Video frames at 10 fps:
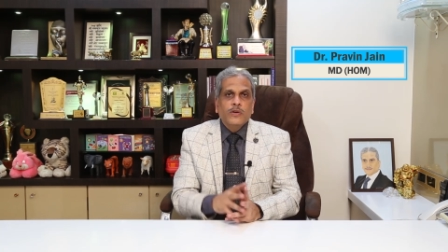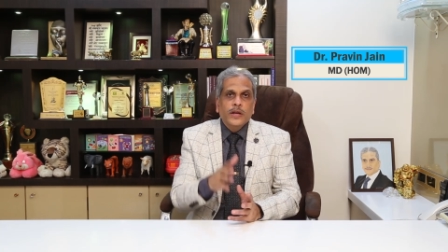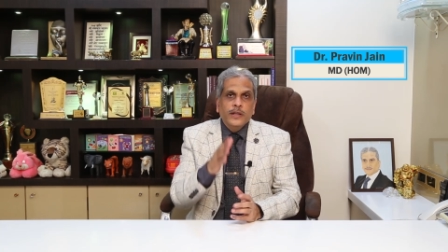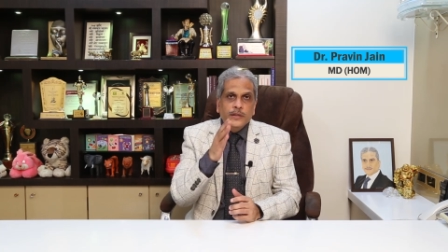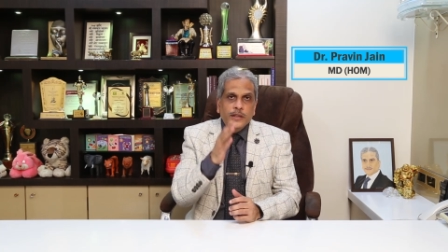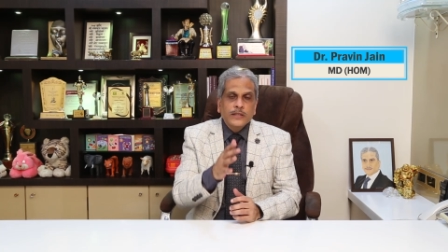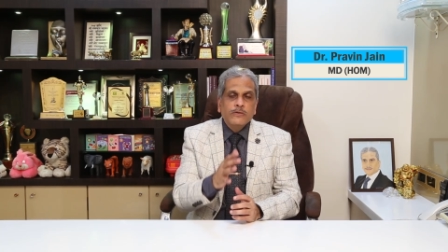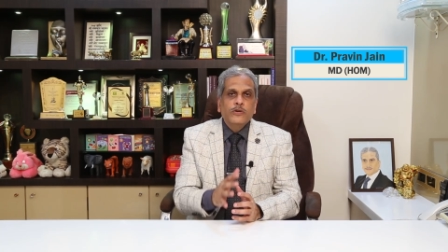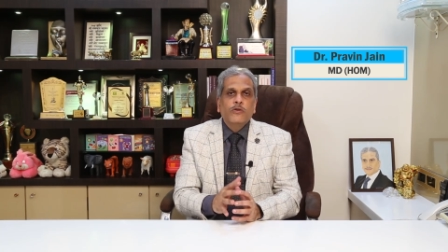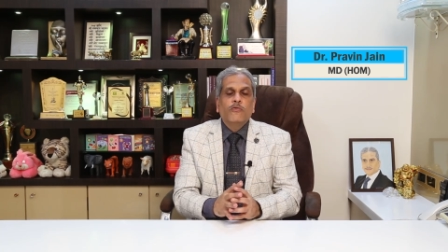in this
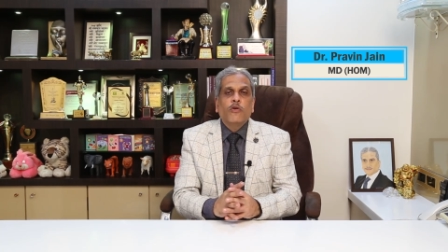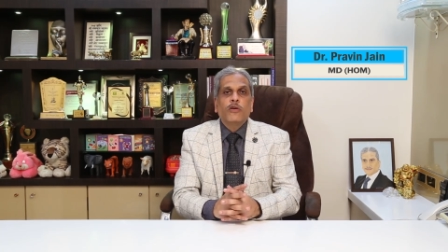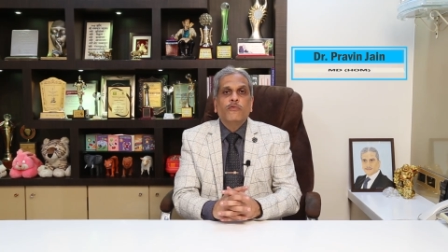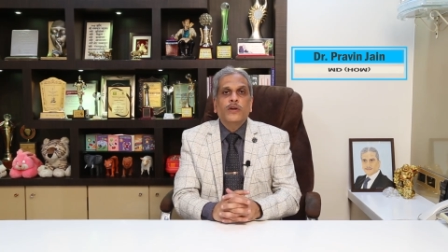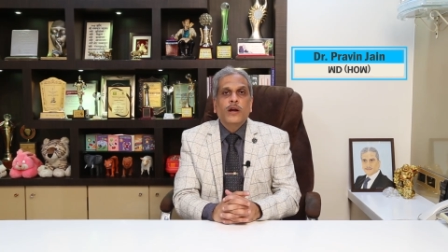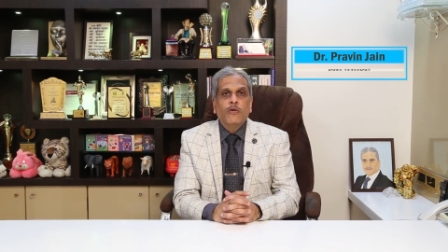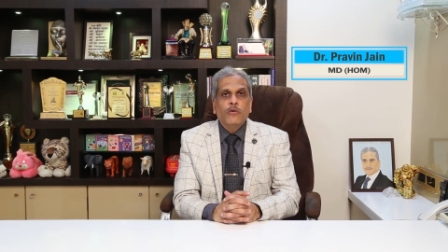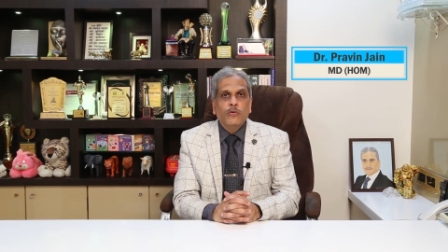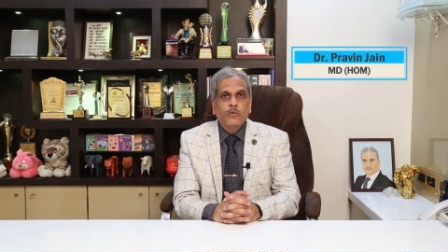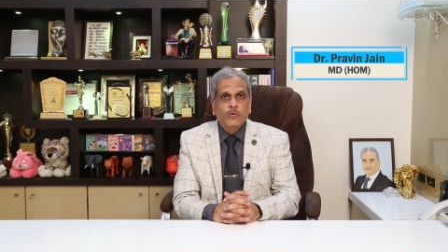video what we are
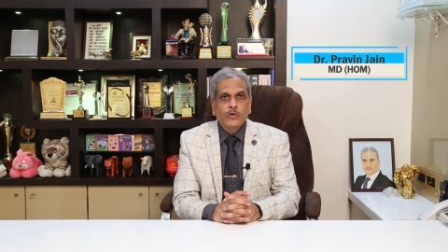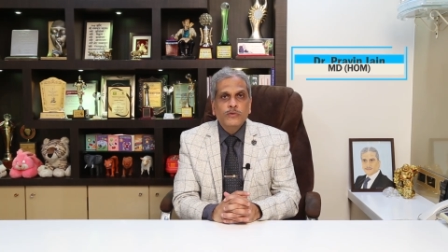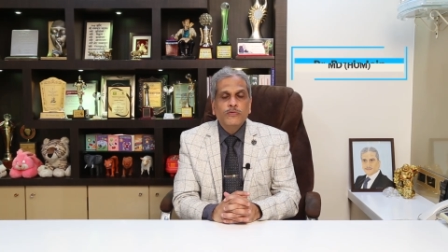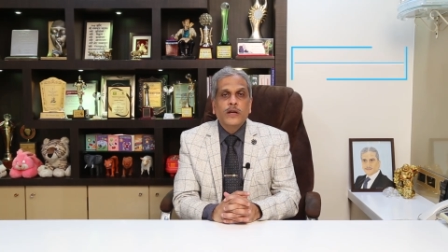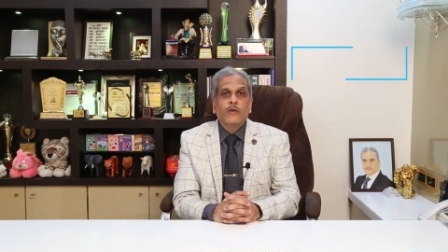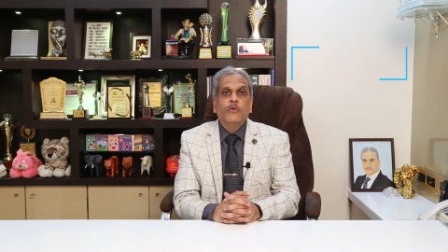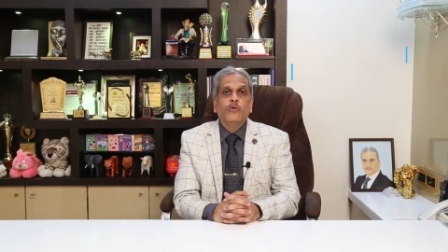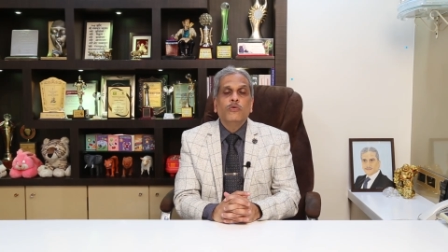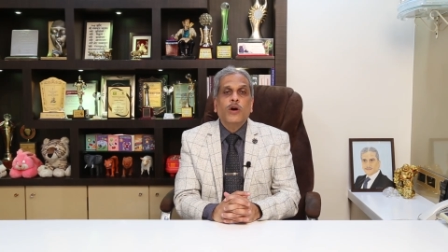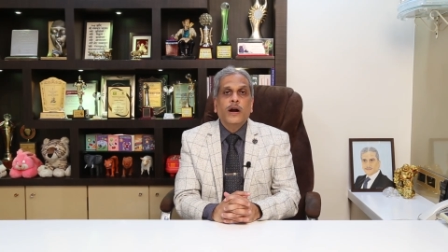going to do is we are going
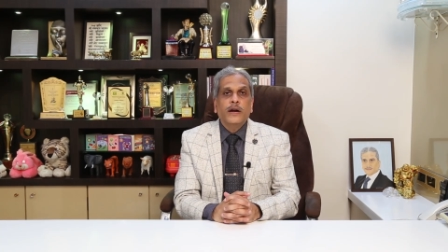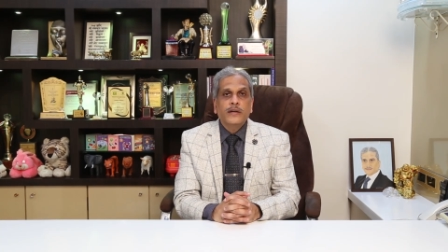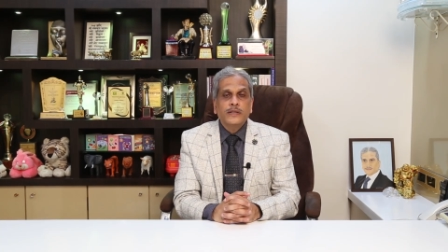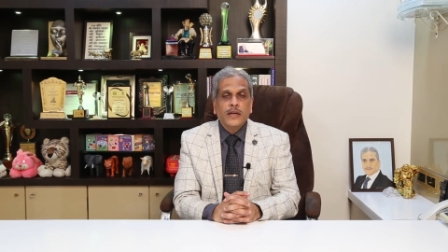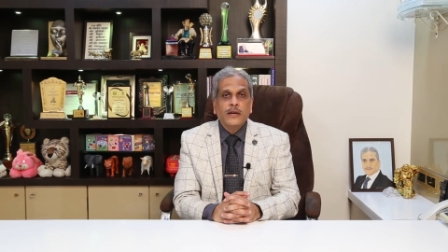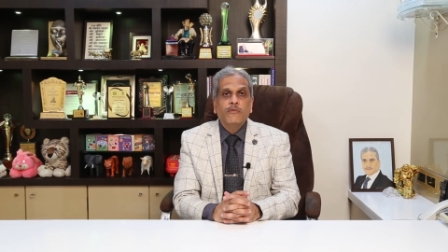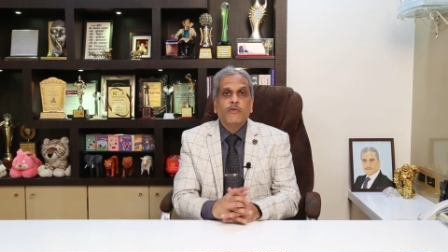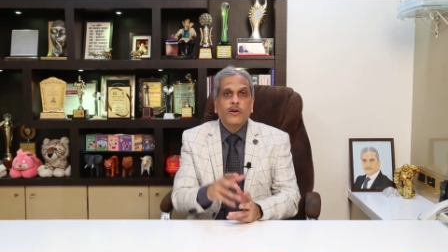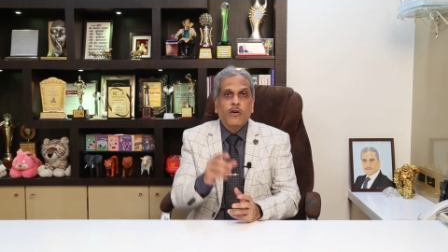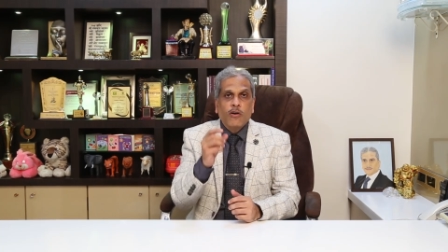to understand
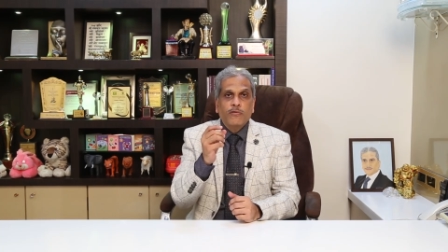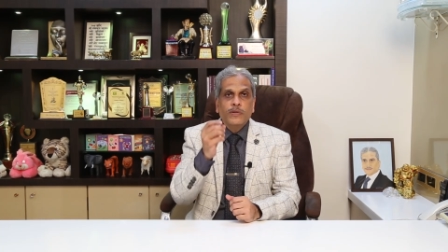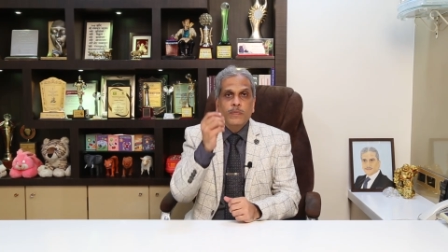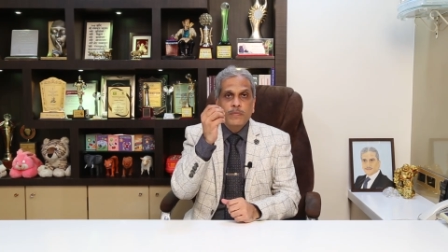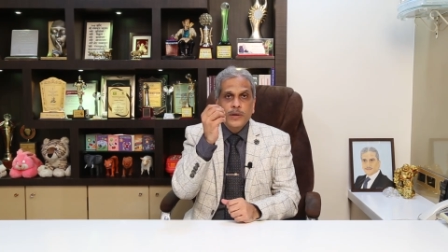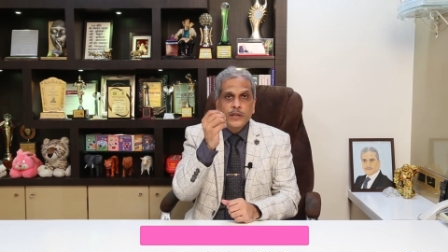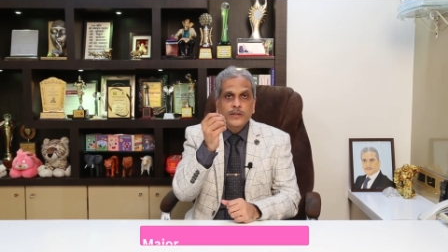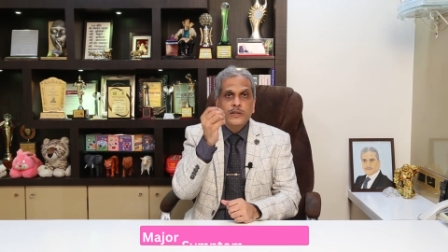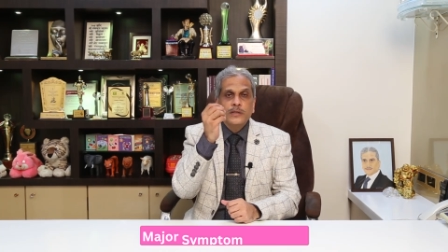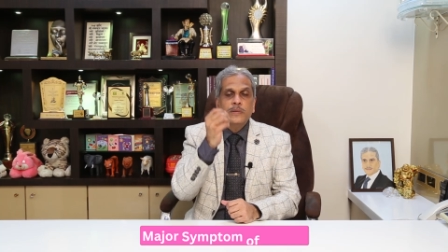one of the
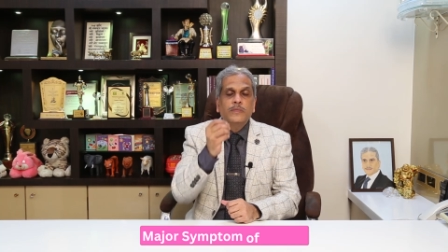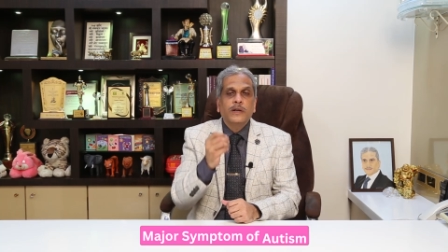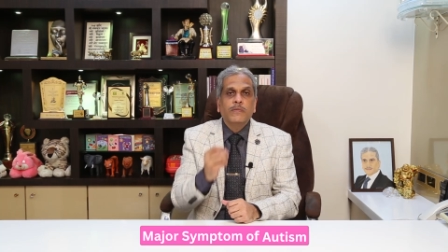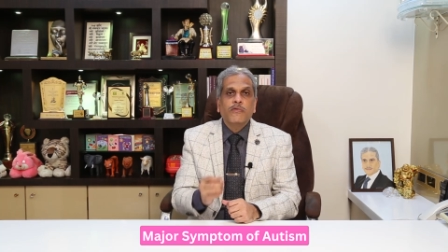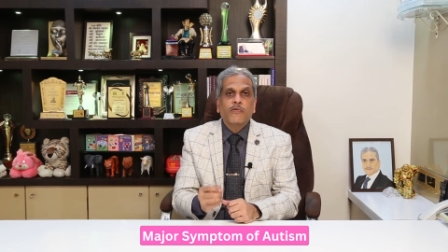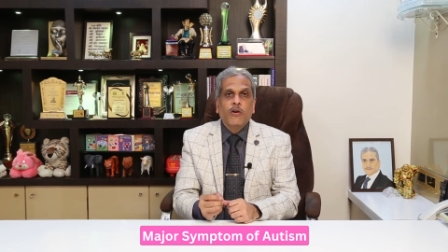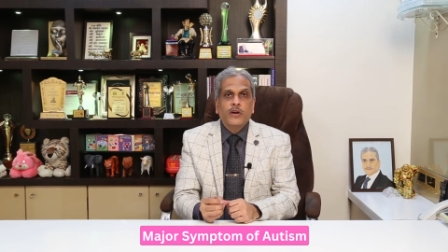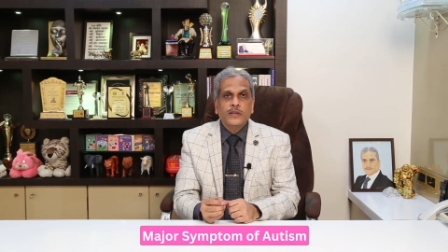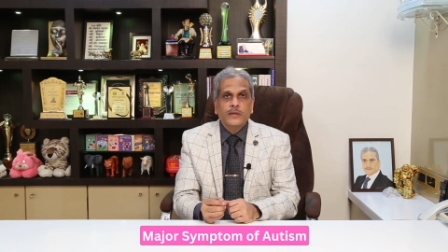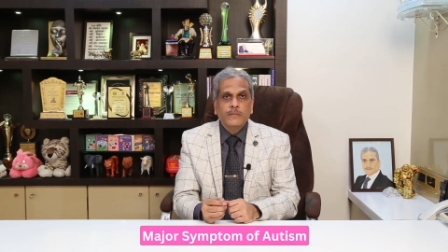major symptoms of
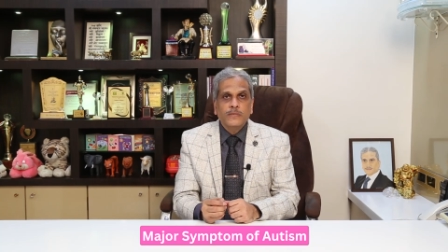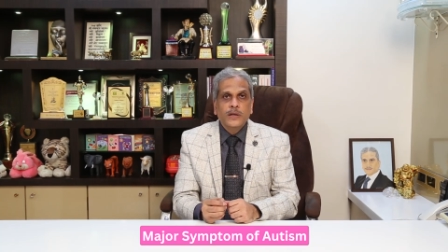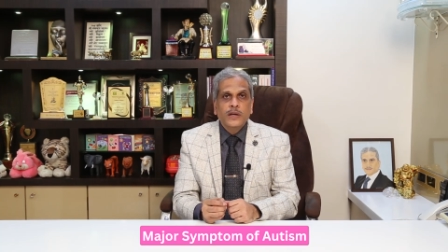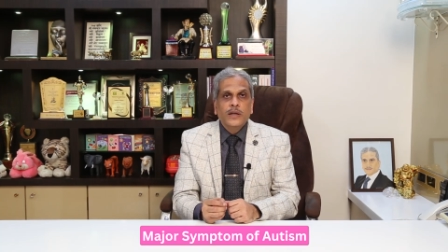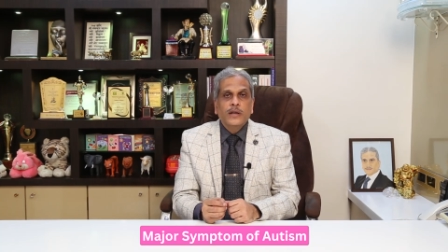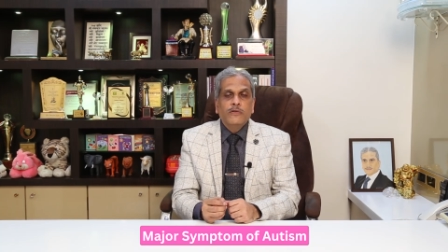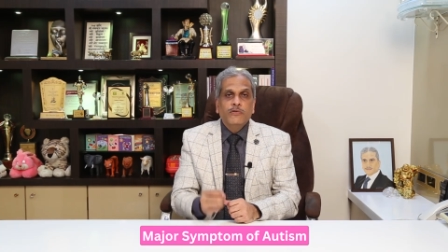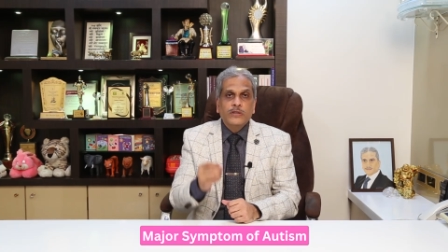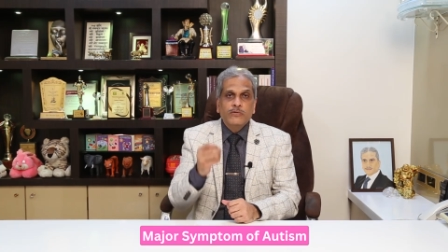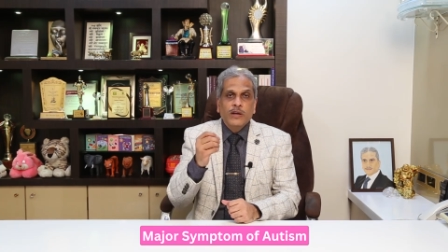autism
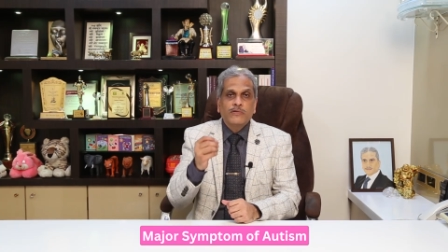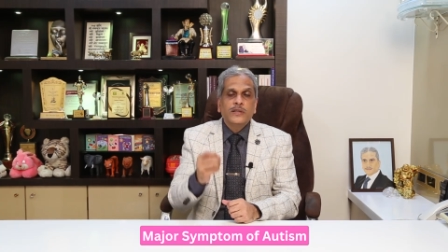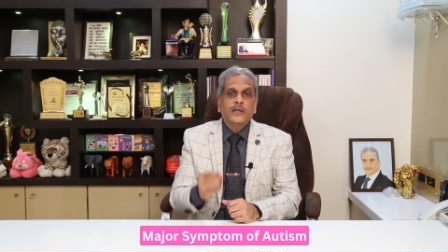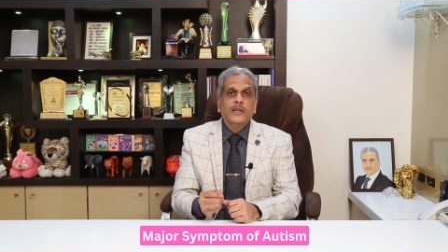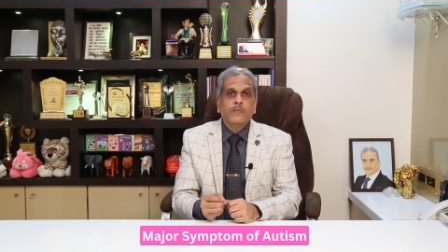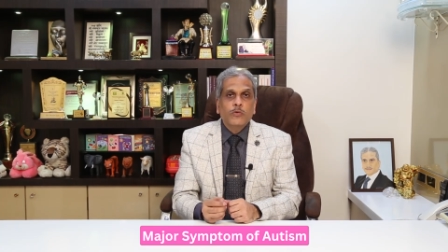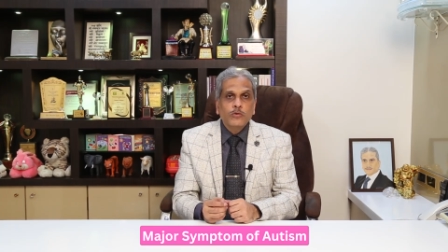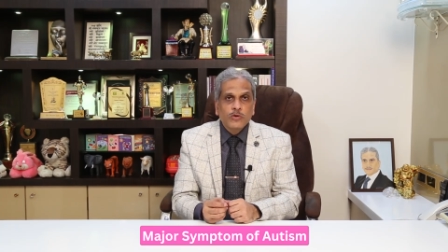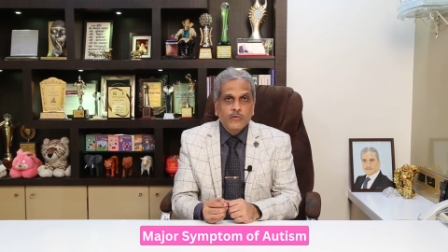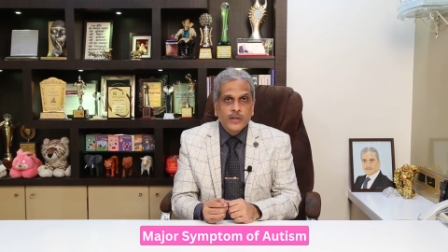which we have seen in
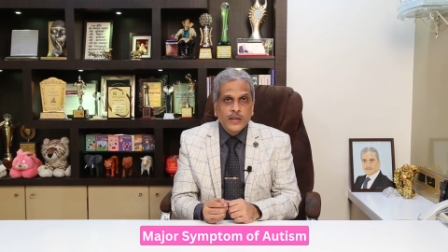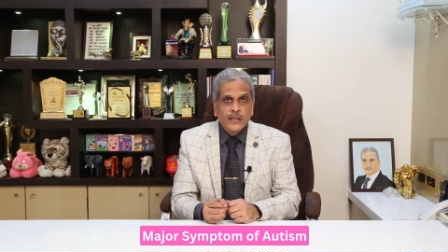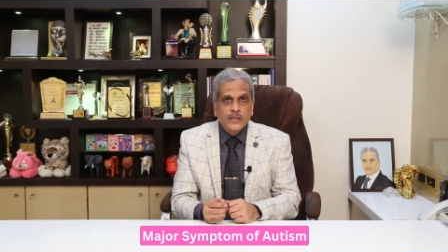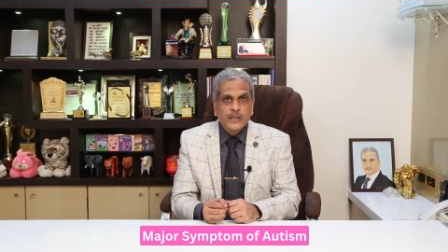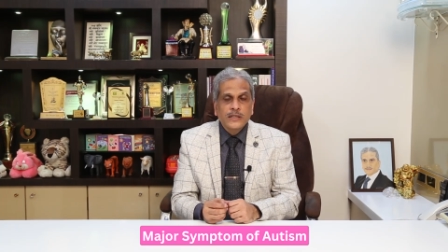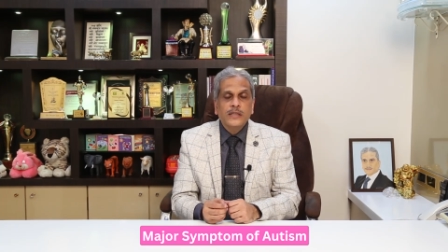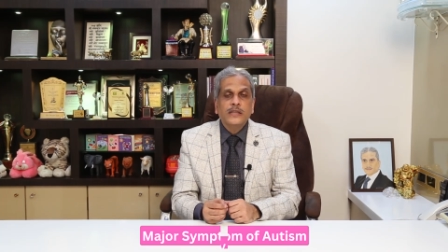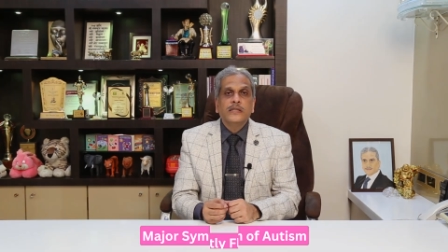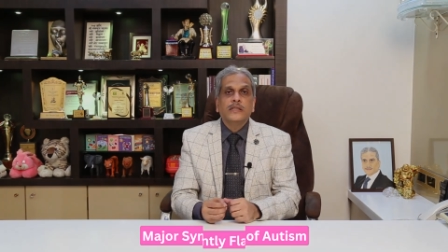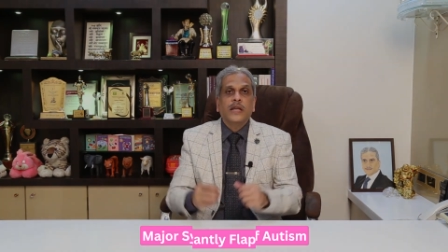most of the cases
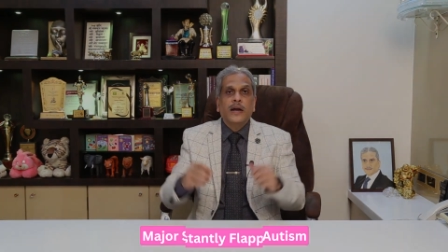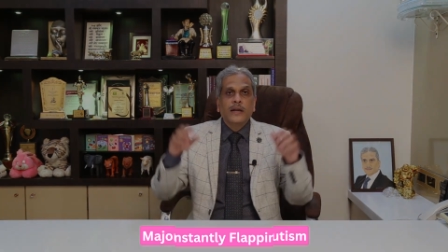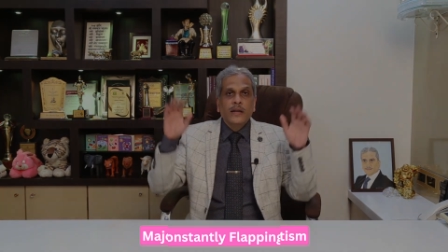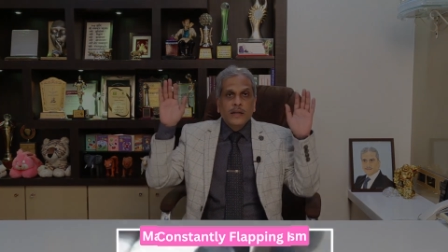is that